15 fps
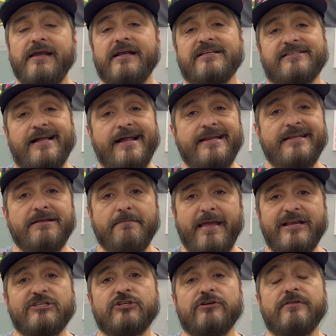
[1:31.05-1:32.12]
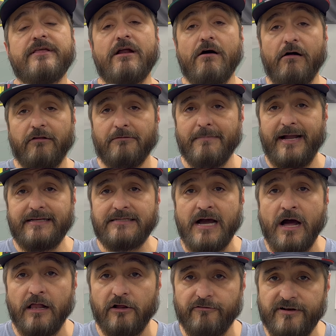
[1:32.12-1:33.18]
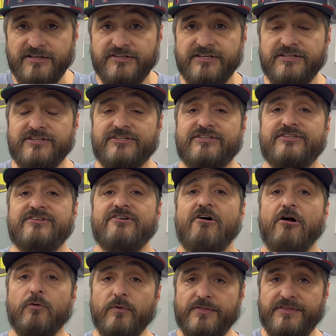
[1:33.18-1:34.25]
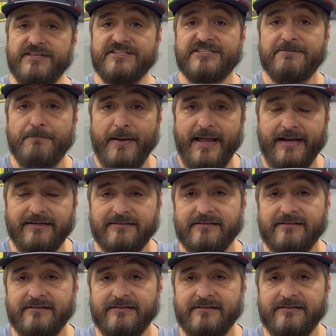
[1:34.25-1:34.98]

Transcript: So I need to make sure that all of my tolerances are within spec.